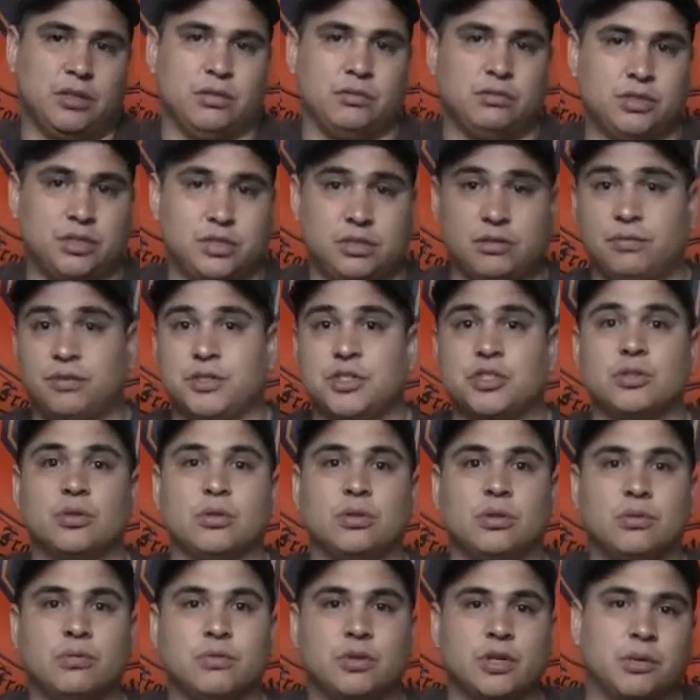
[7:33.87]
just a
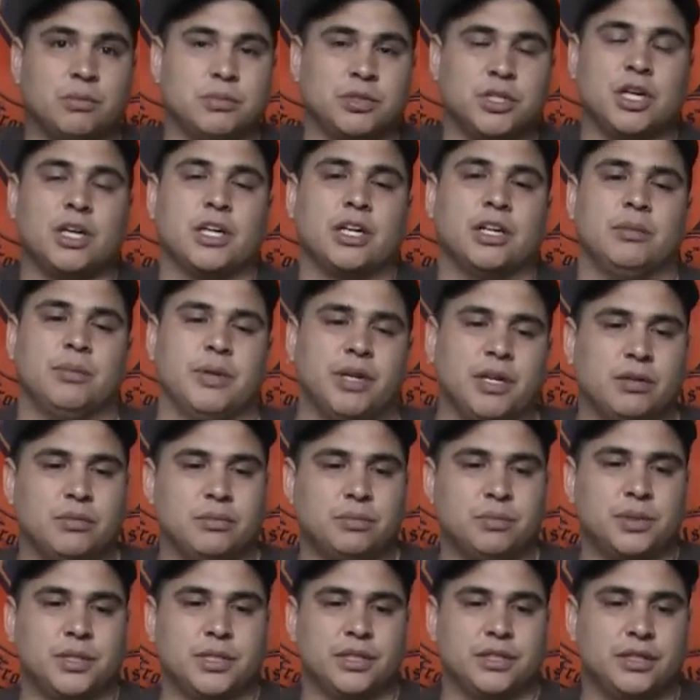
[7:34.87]
visual of what I'm talking about.
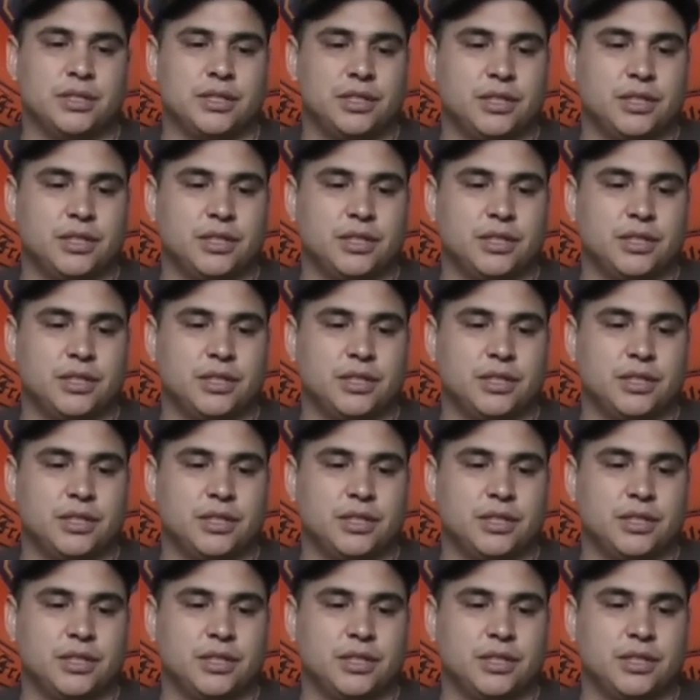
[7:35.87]
But,